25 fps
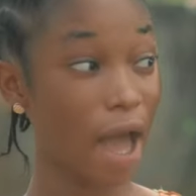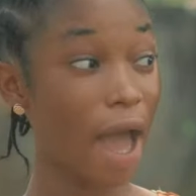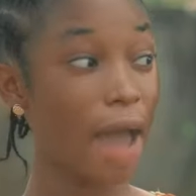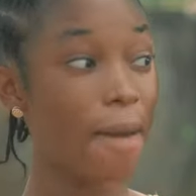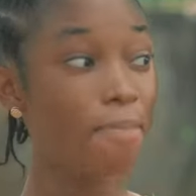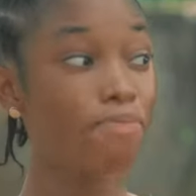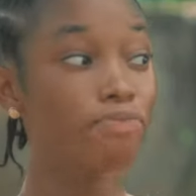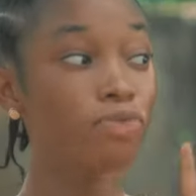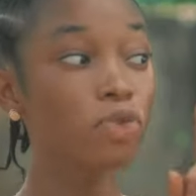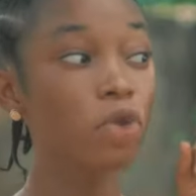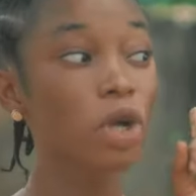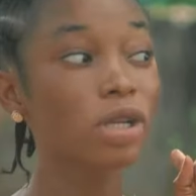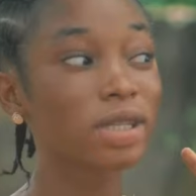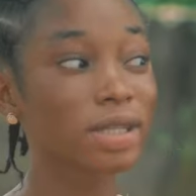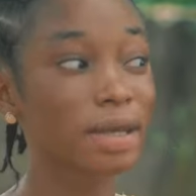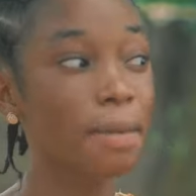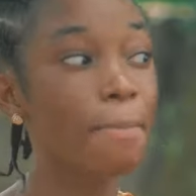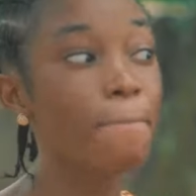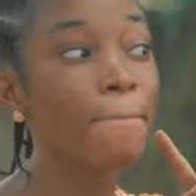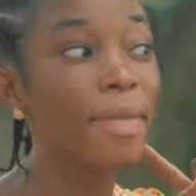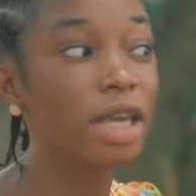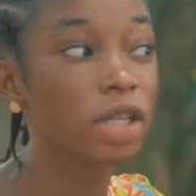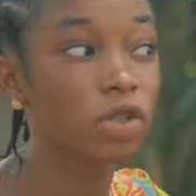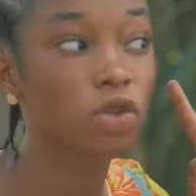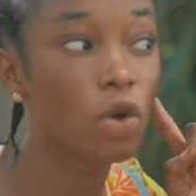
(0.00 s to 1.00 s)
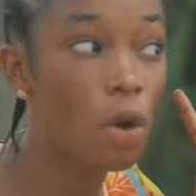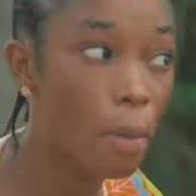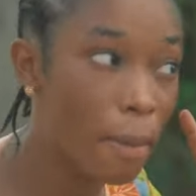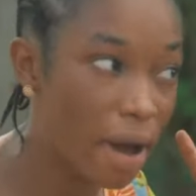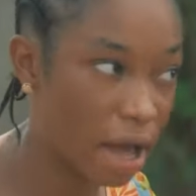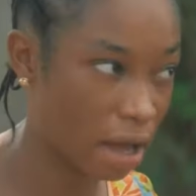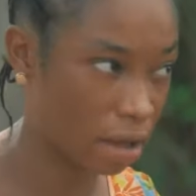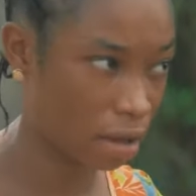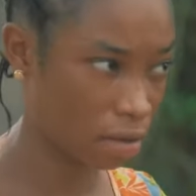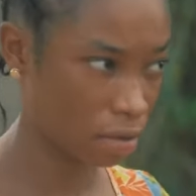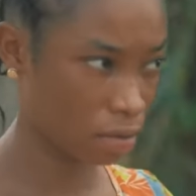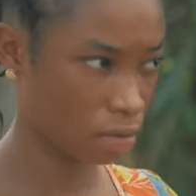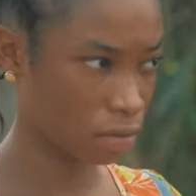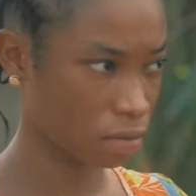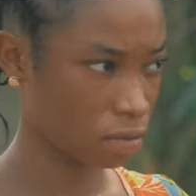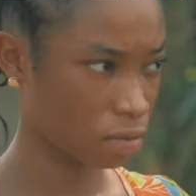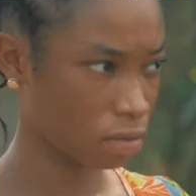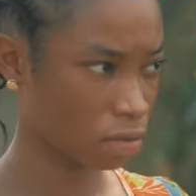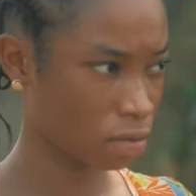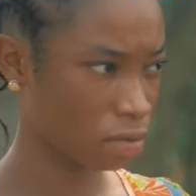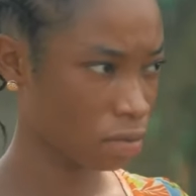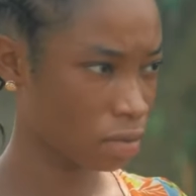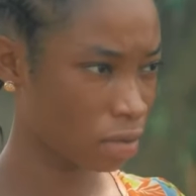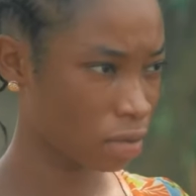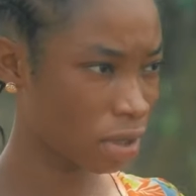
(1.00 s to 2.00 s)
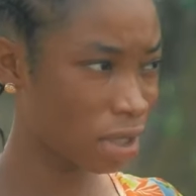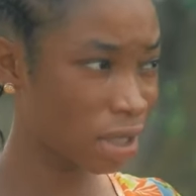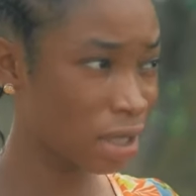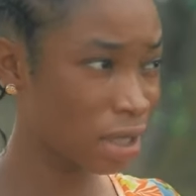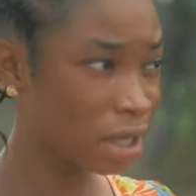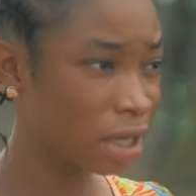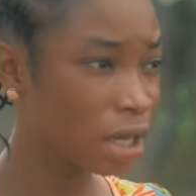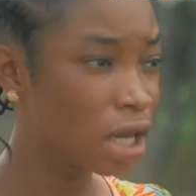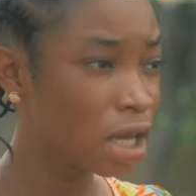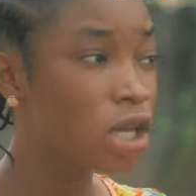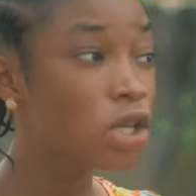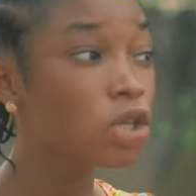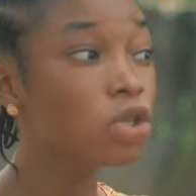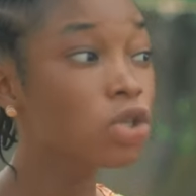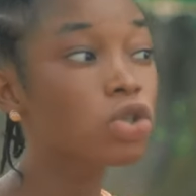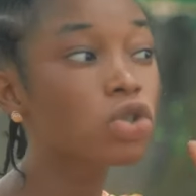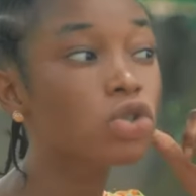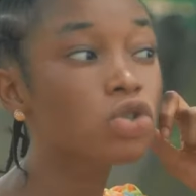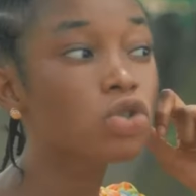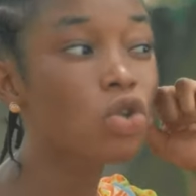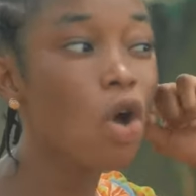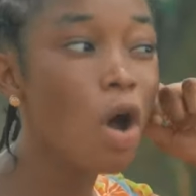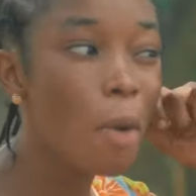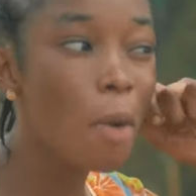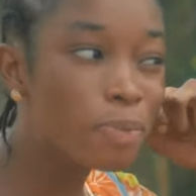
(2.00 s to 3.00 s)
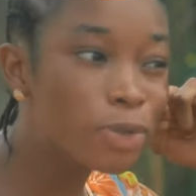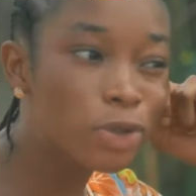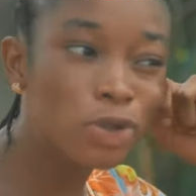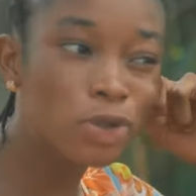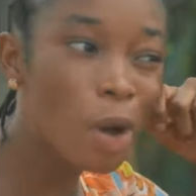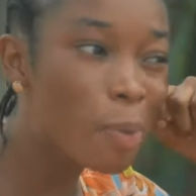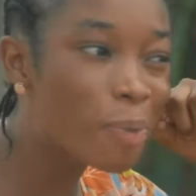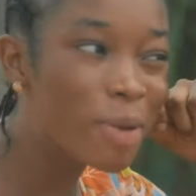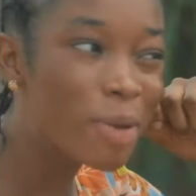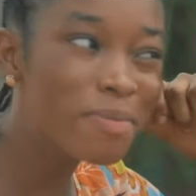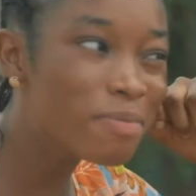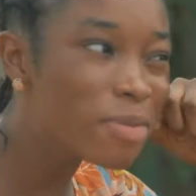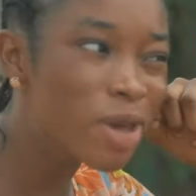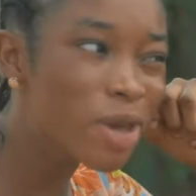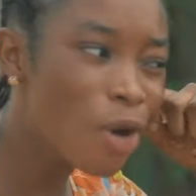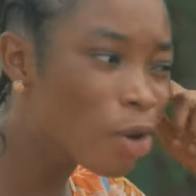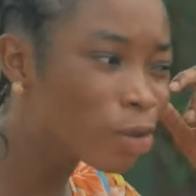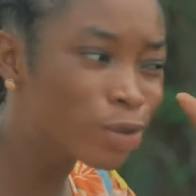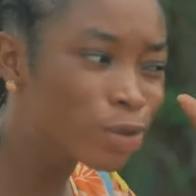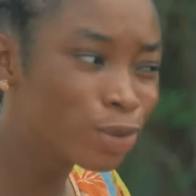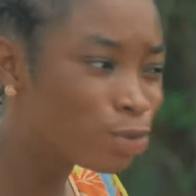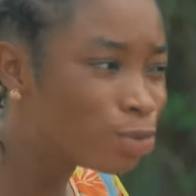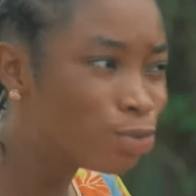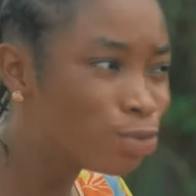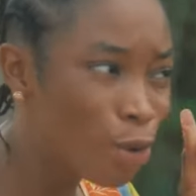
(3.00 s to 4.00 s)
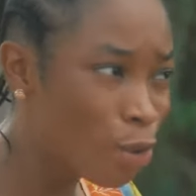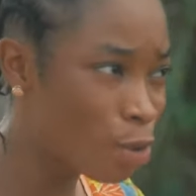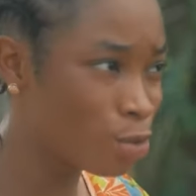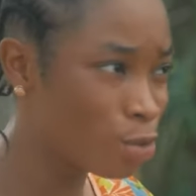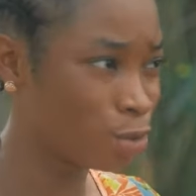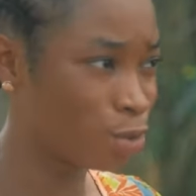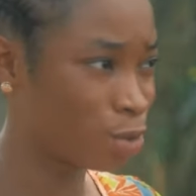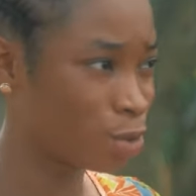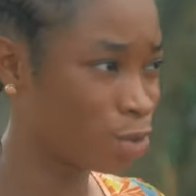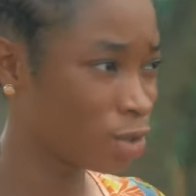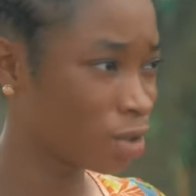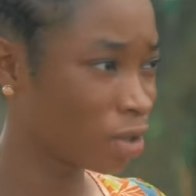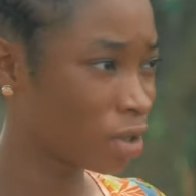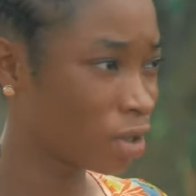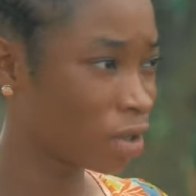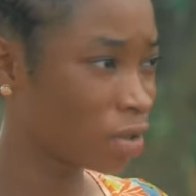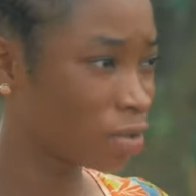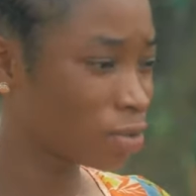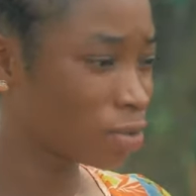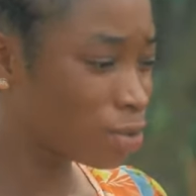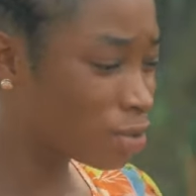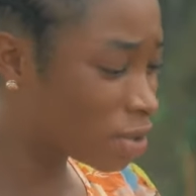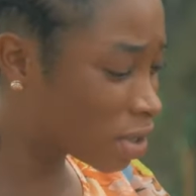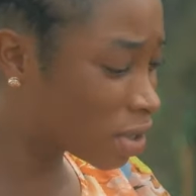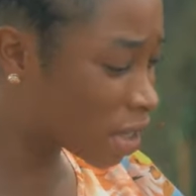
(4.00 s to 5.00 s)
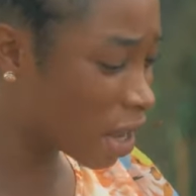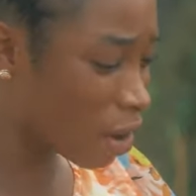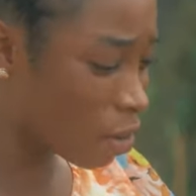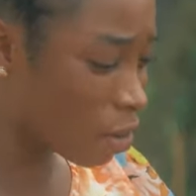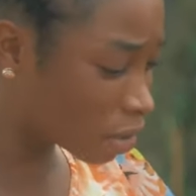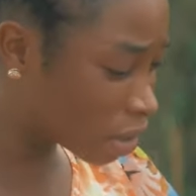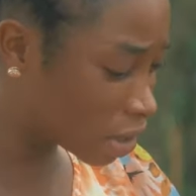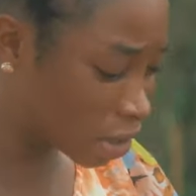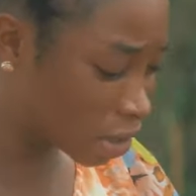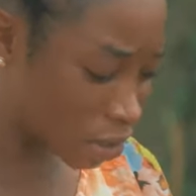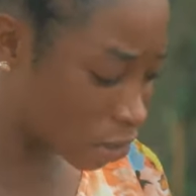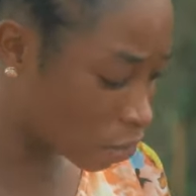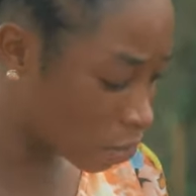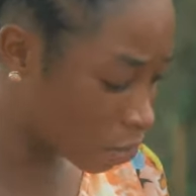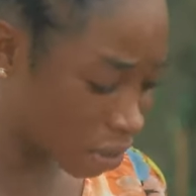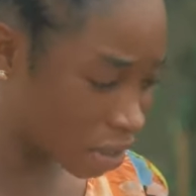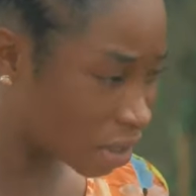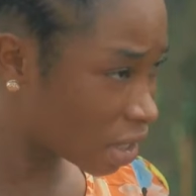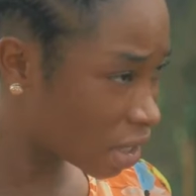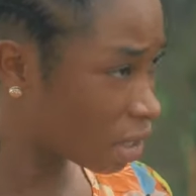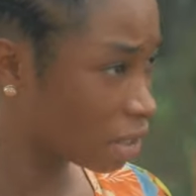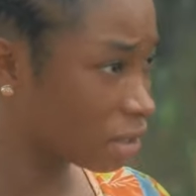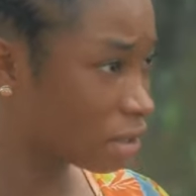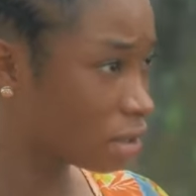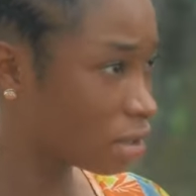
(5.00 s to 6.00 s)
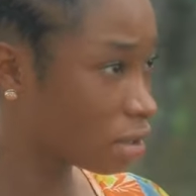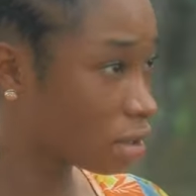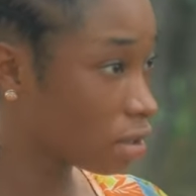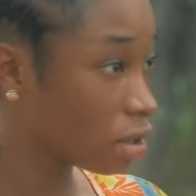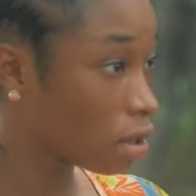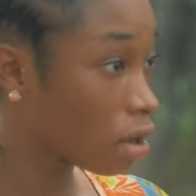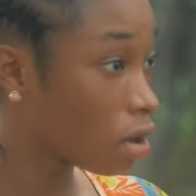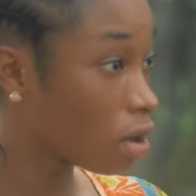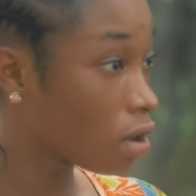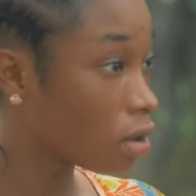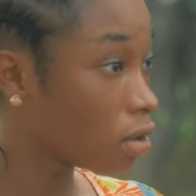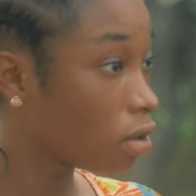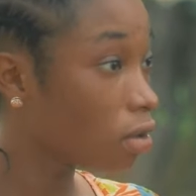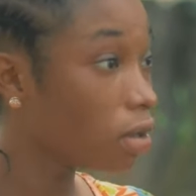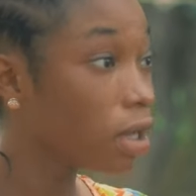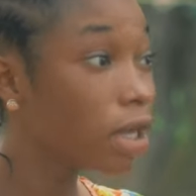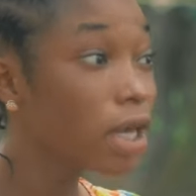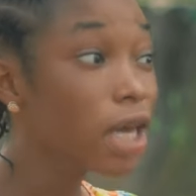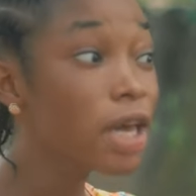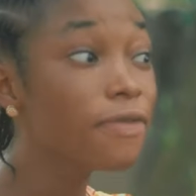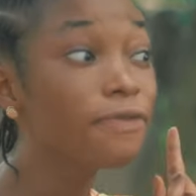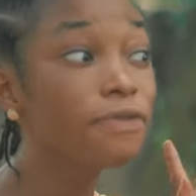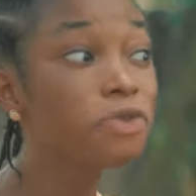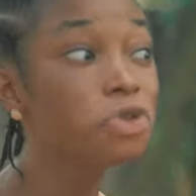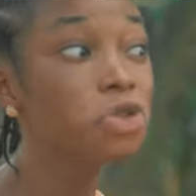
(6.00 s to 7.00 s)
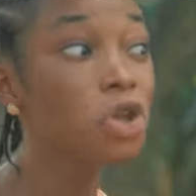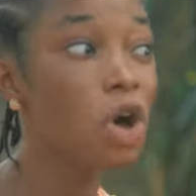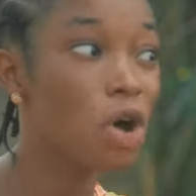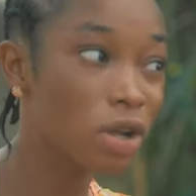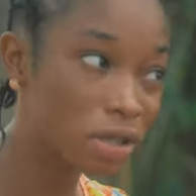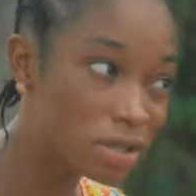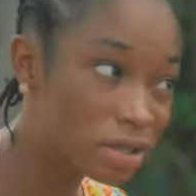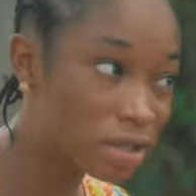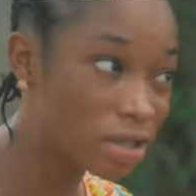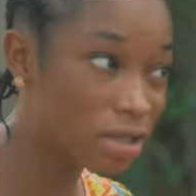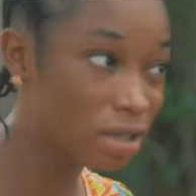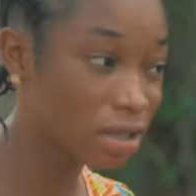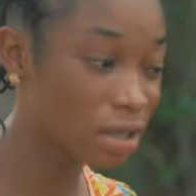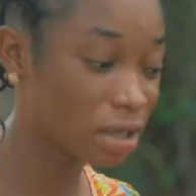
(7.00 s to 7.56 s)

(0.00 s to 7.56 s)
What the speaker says: I'm not Mesoma. See, stop stopping me on the road to say all this nonsense. If not,